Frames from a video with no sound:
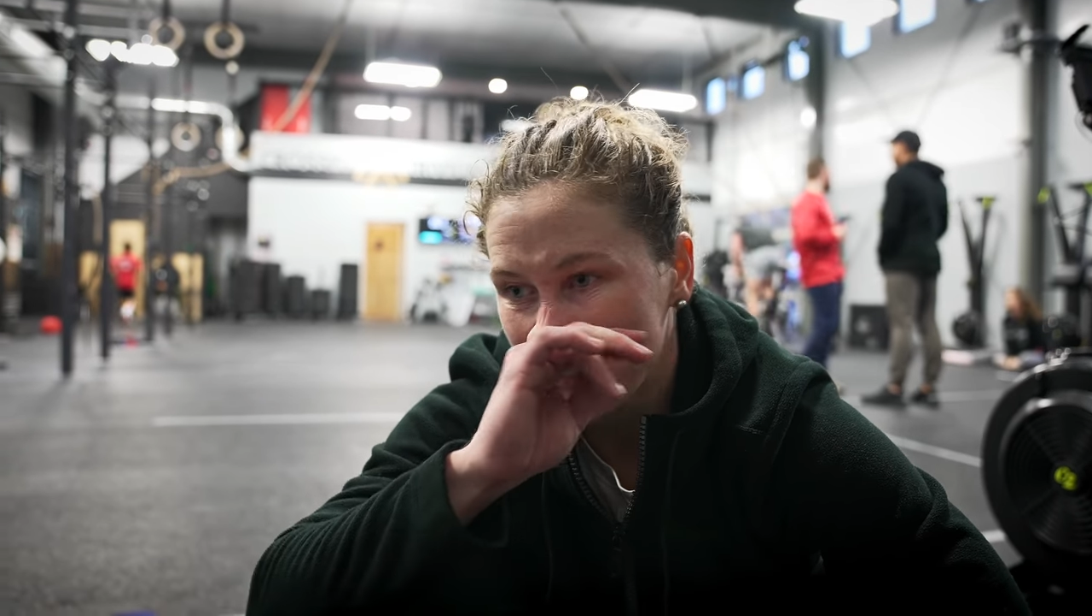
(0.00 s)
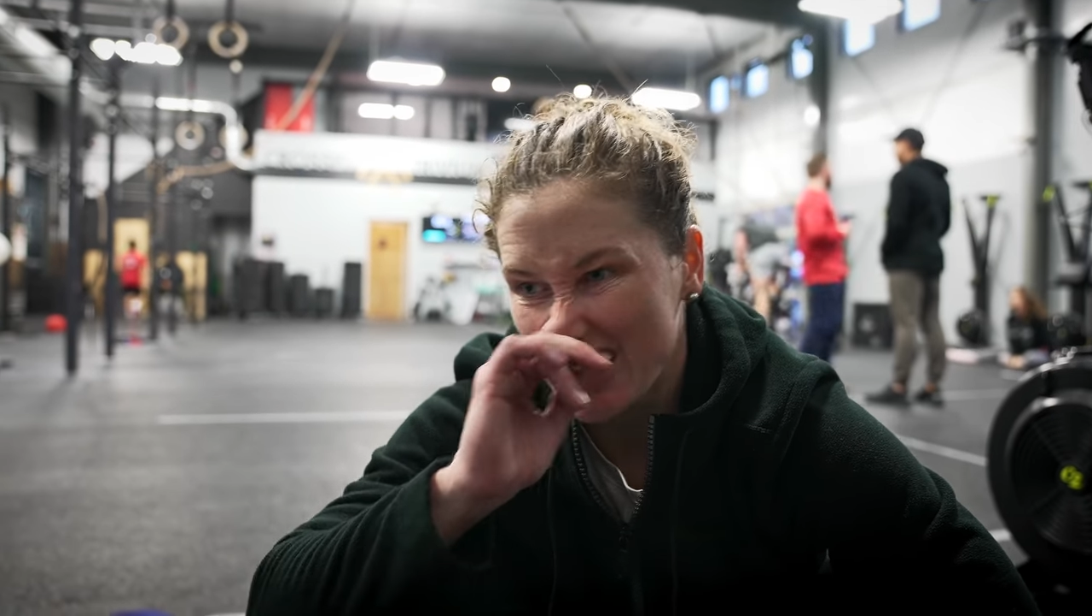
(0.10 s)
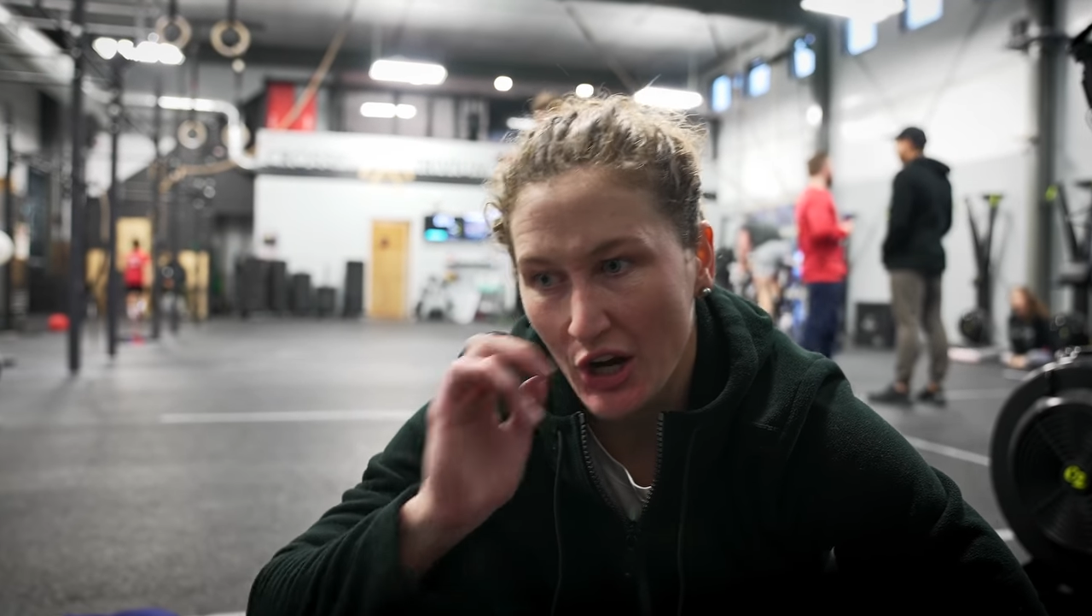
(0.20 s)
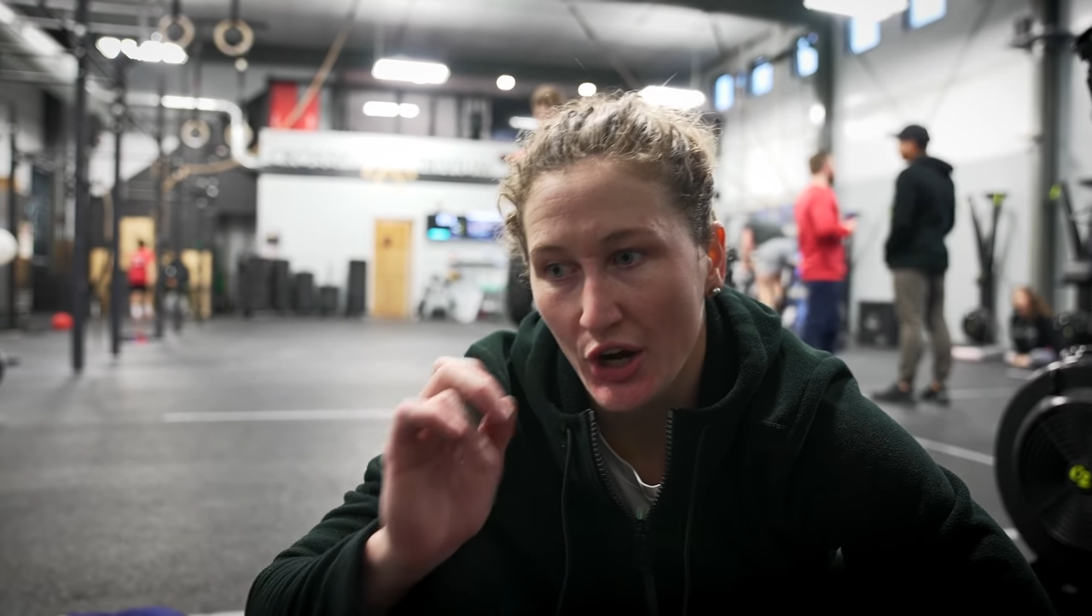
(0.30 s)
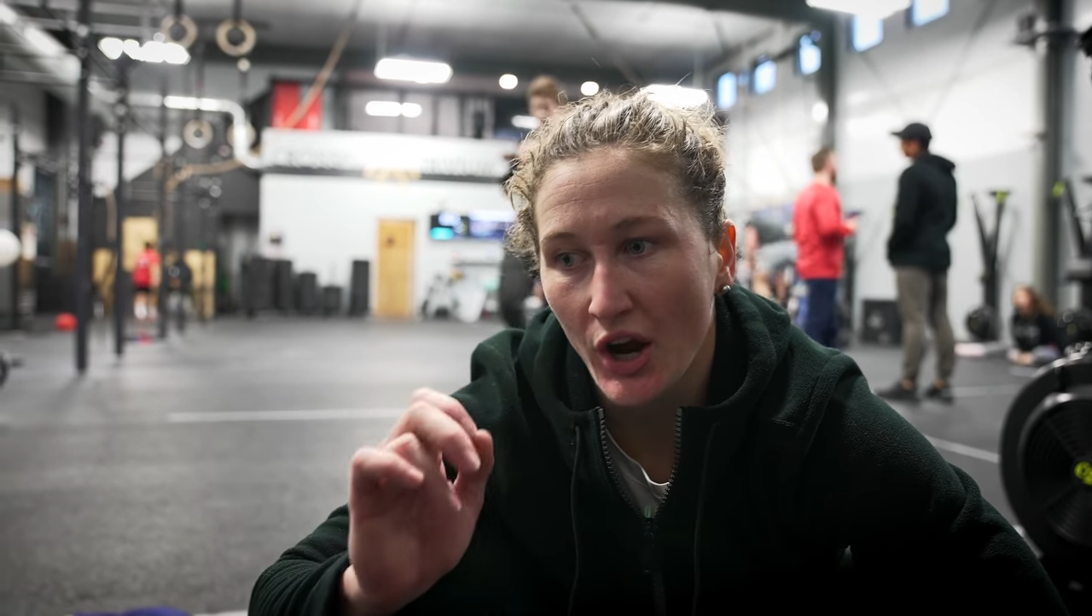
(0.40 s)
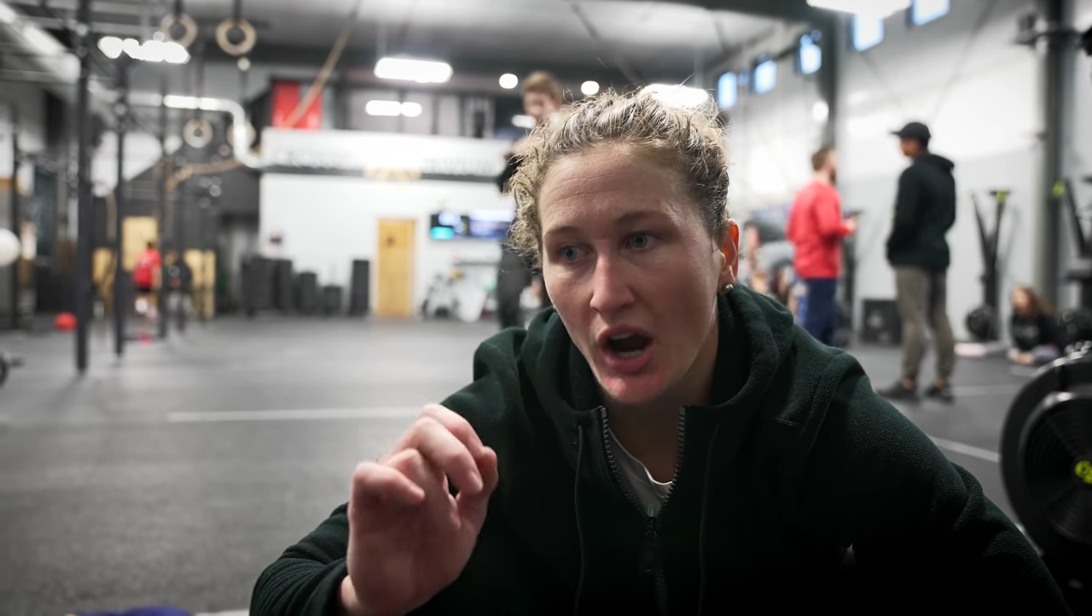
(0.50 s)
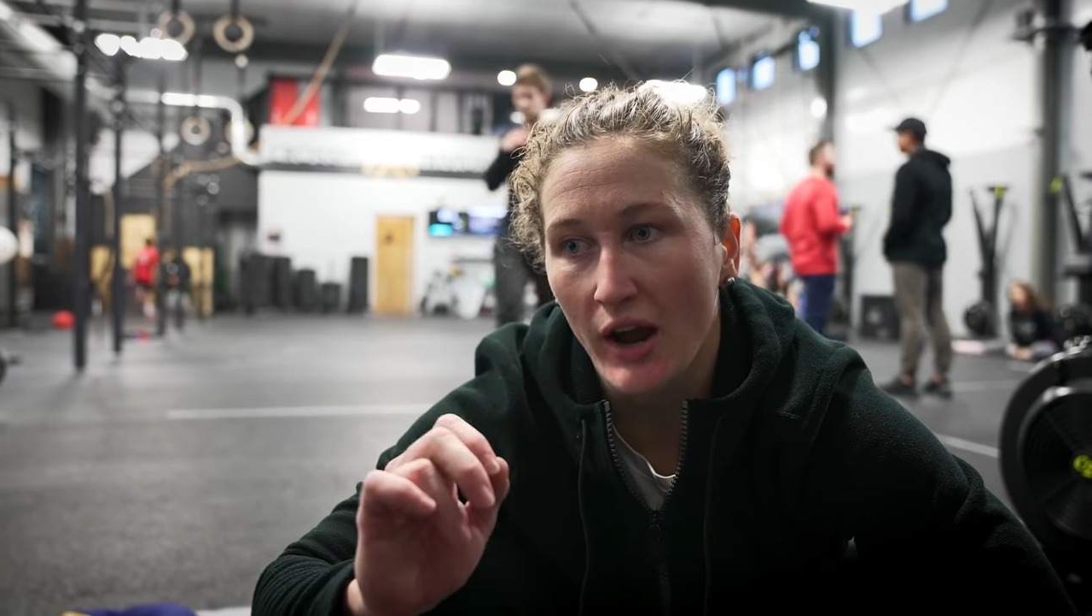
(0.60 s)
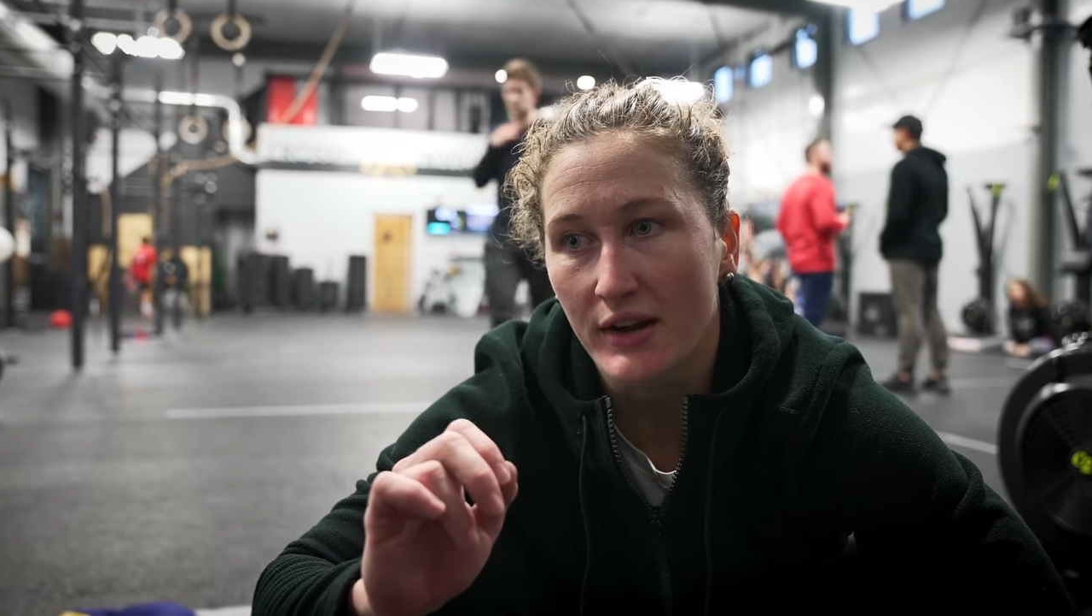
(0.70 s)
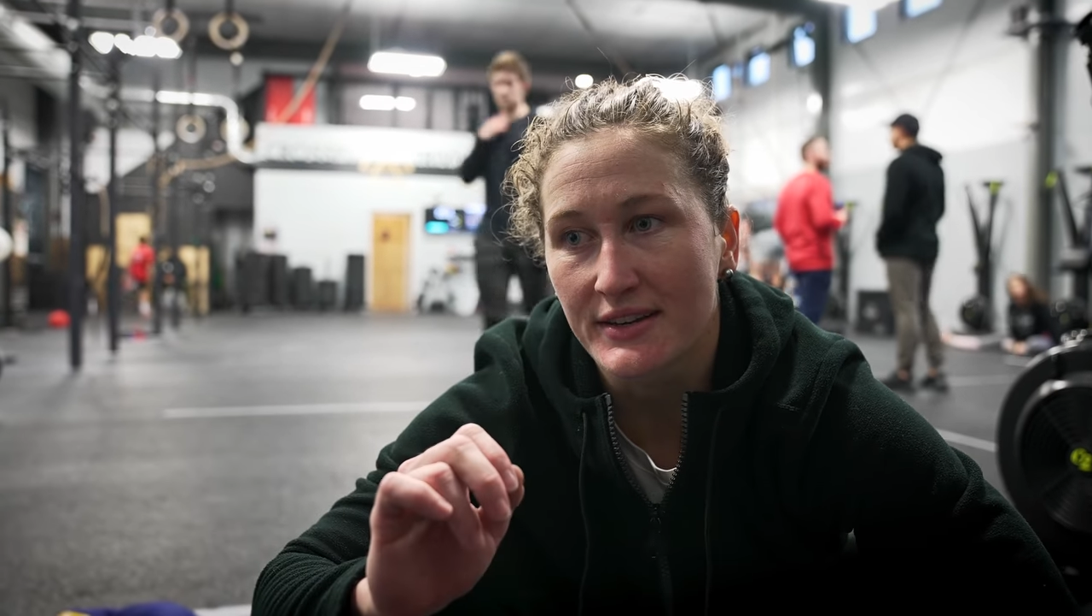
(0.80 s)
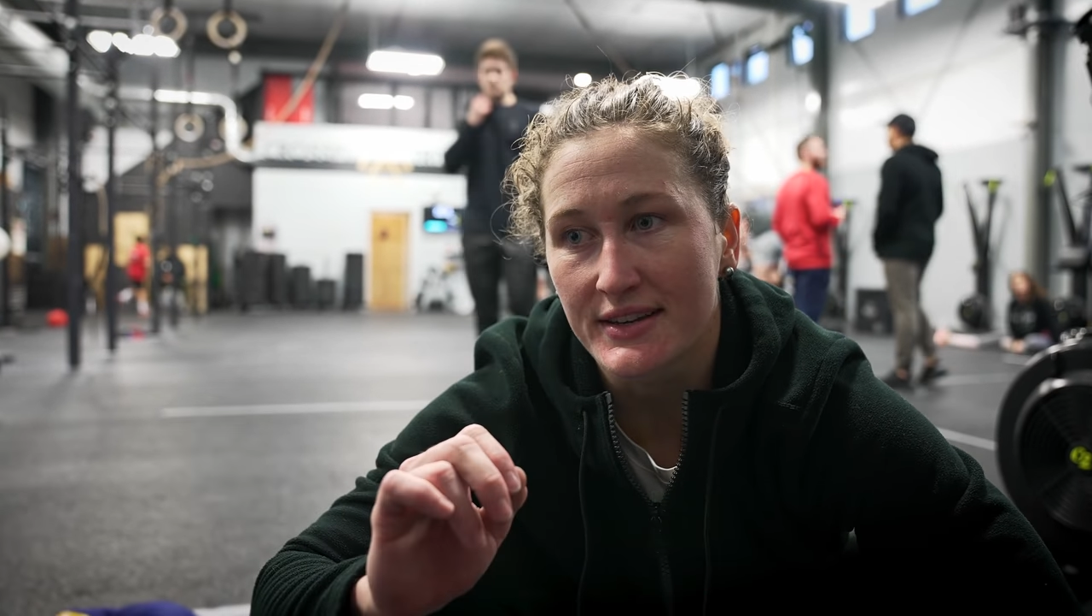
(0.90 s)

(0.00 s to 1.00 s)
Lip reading: so I